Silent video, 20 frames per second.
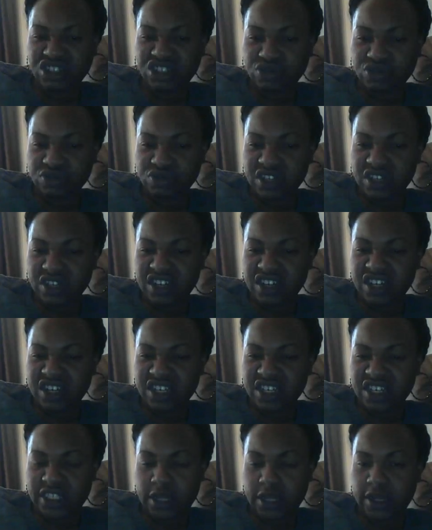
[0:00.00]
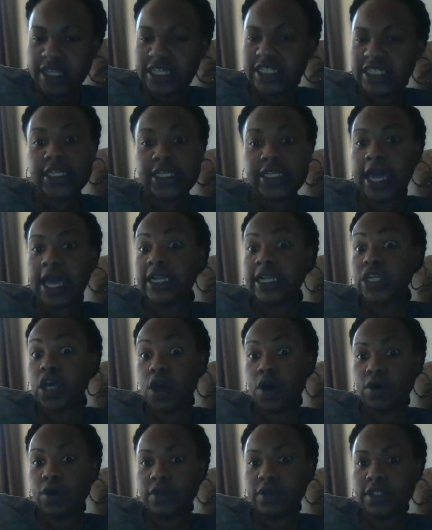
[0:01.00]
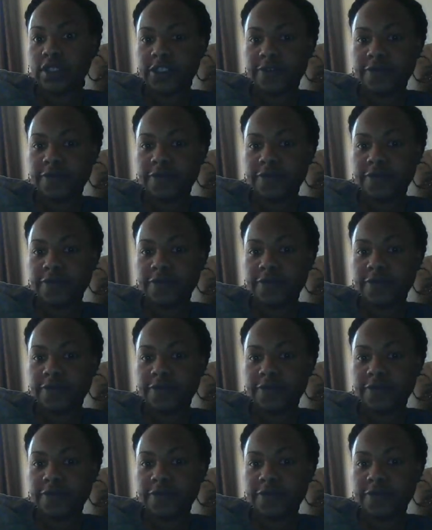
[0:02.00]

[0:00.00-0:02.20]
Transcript: 2. So let's see how this goes.